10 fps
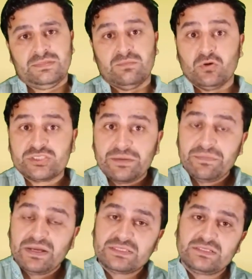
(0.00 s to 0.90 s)

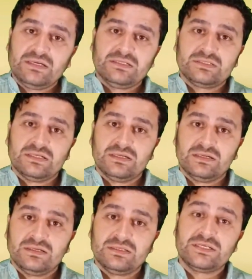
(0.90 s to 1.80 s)
Mozambique says
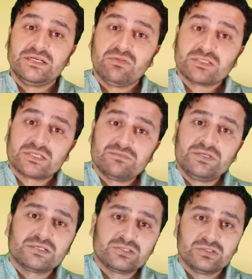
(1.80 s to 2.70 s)
that he was
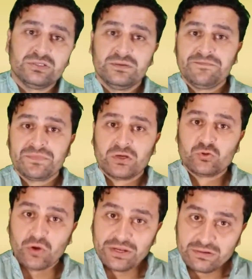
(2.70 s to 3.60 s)
subjected
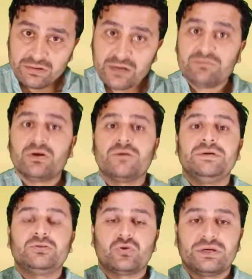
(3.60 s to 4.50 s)
to a number of
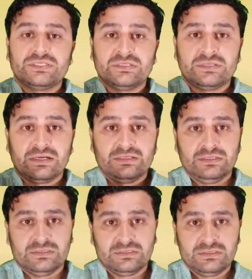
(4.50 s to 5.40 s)
interrogation
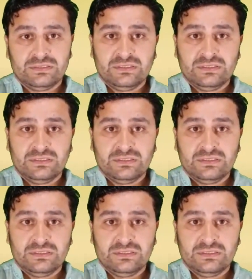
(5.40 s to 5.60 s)
techniques.